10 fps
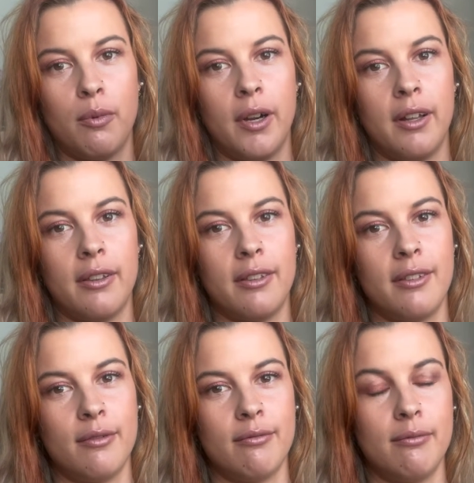with
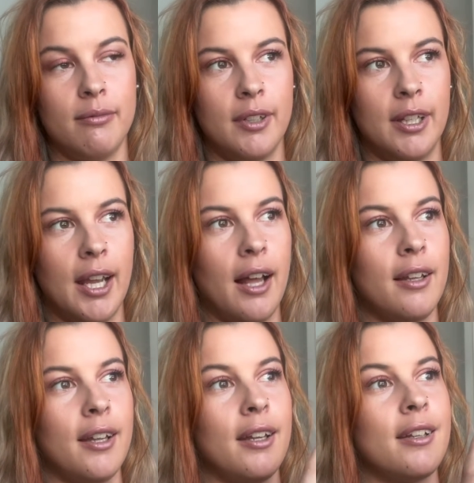
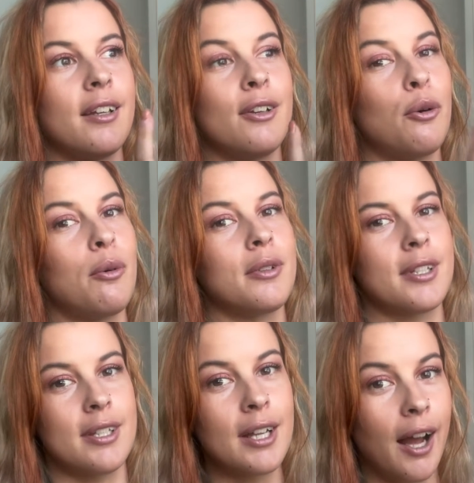yelling and all the
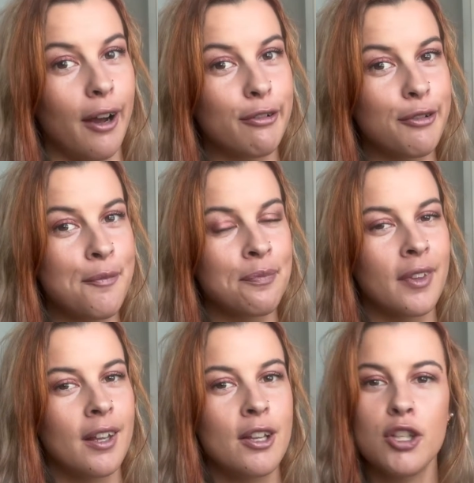stuff.
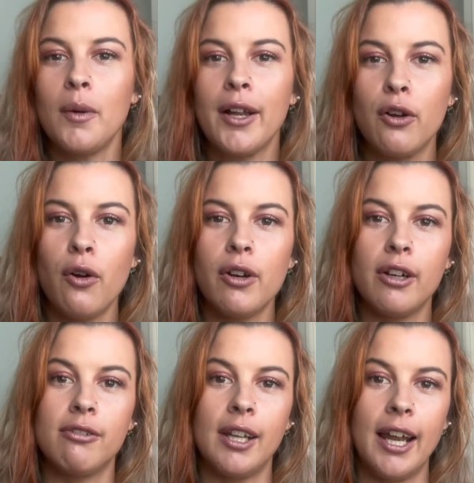So I got
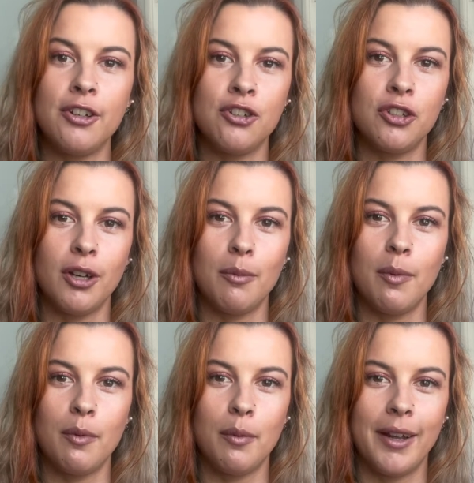a relationship
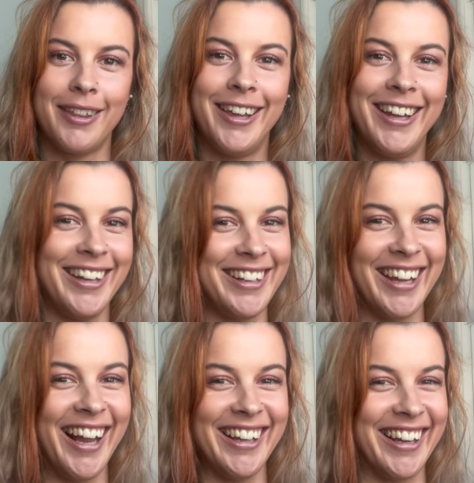with
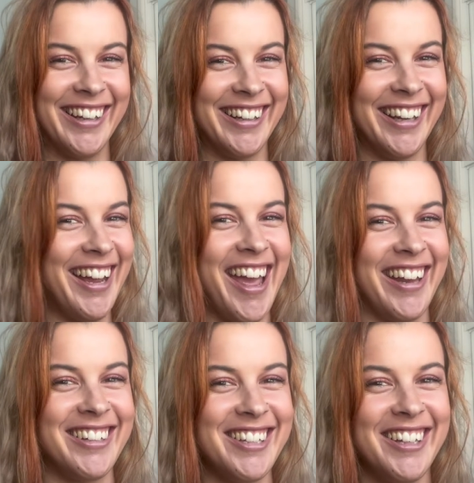yelling
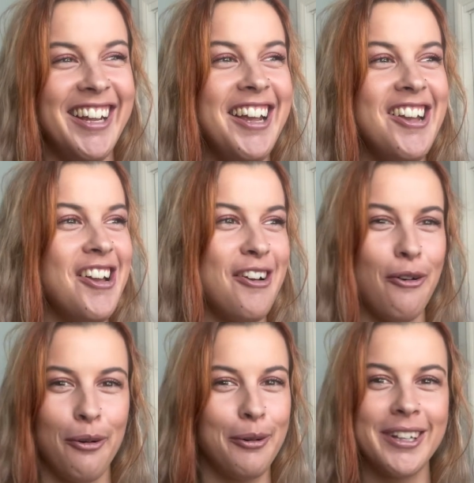and
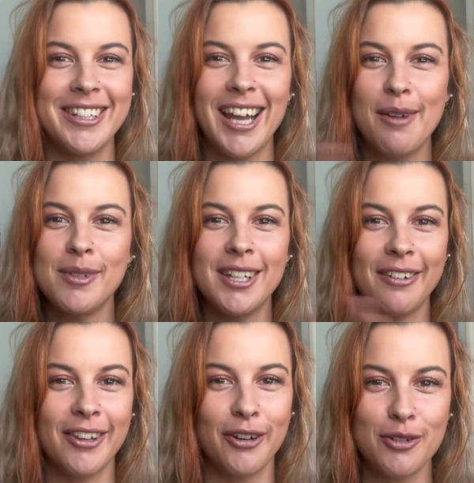all the same
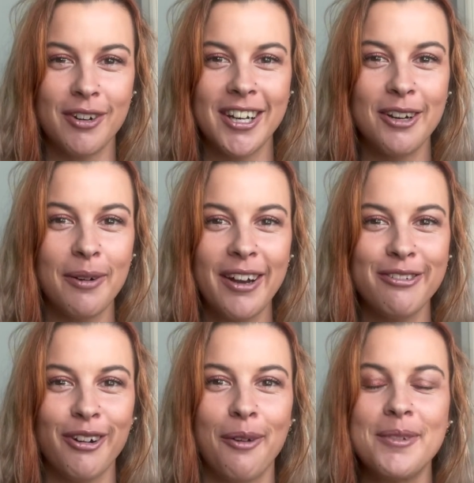stuff that I was running away
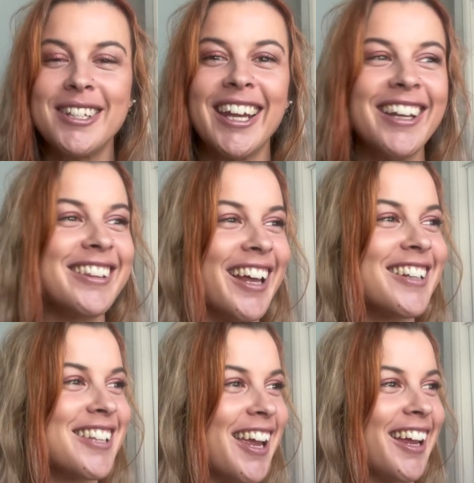from. See,
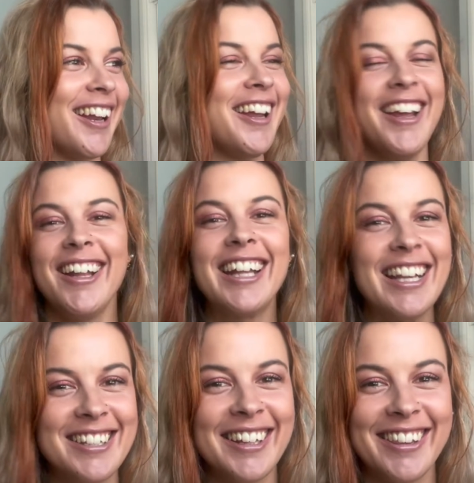that's it.
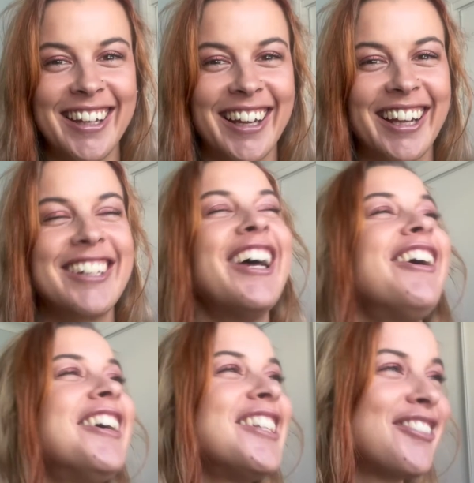That's the thing. So
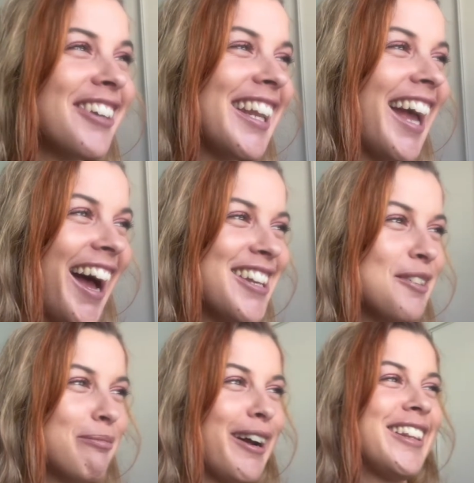it's really hard to
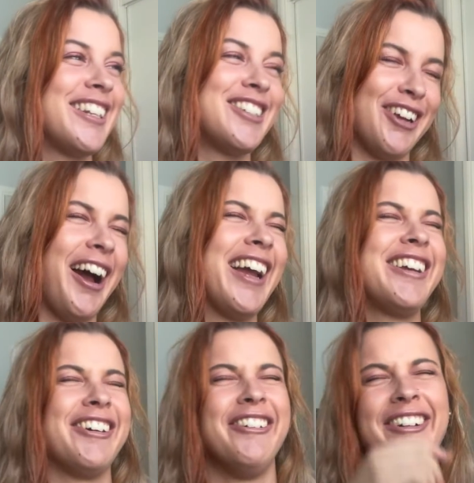break the
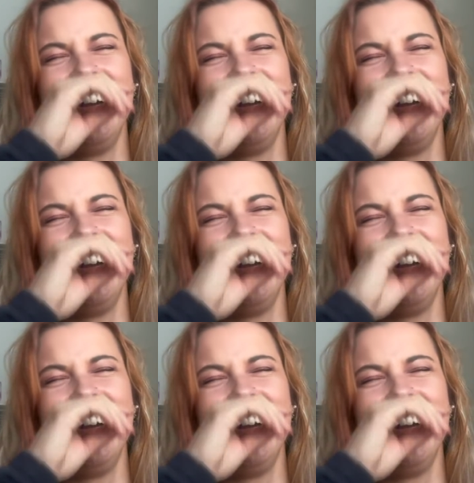cycle